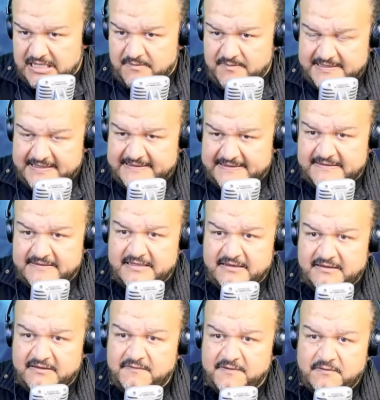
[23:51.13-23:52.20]
just that this
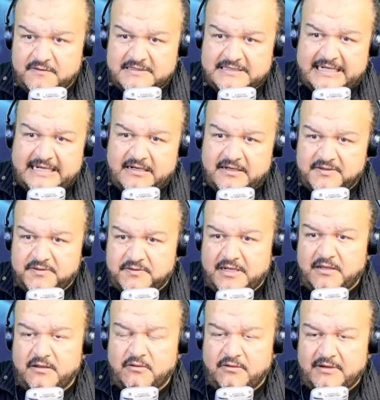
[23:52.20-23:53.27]
scientist is connected to
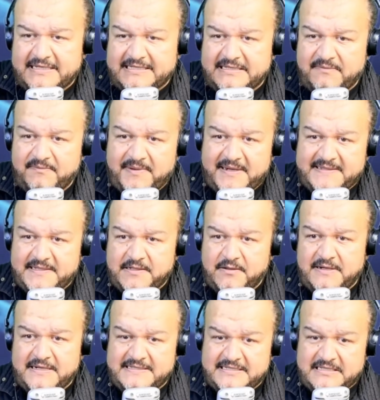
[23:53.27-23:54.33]
this company and to this
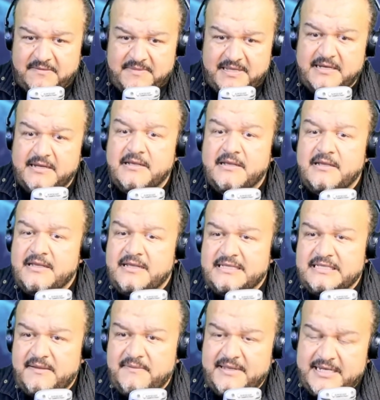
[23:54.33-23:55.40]
as well. Let's see, why
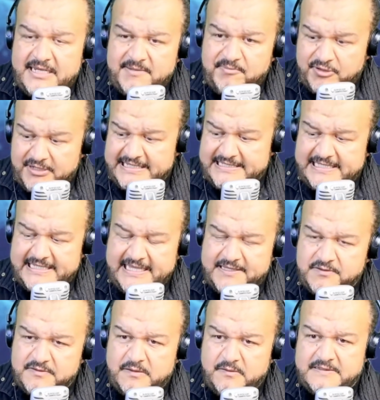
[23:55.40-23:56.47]
did this data turn out this
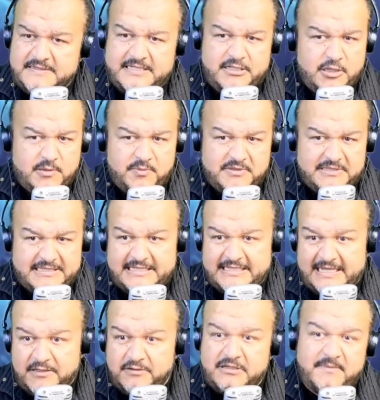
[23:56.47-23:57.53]
way? Same for this data.
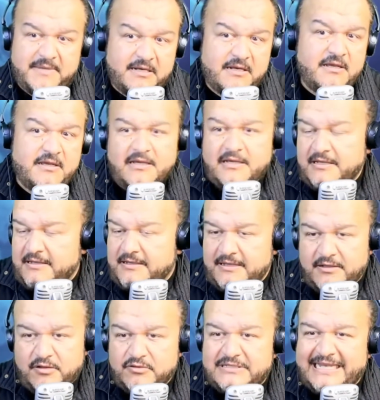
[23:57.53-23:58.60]

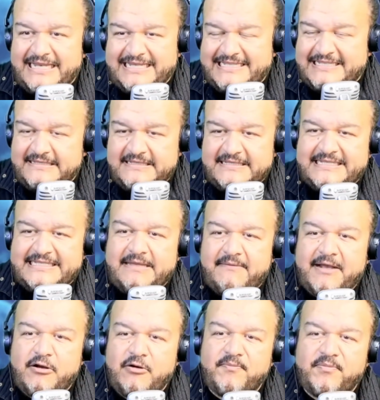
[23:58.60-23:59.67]
The point is
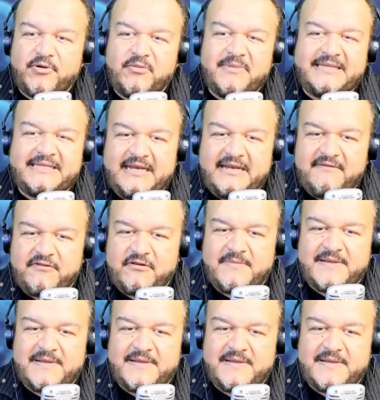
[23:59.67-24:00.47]
that the information was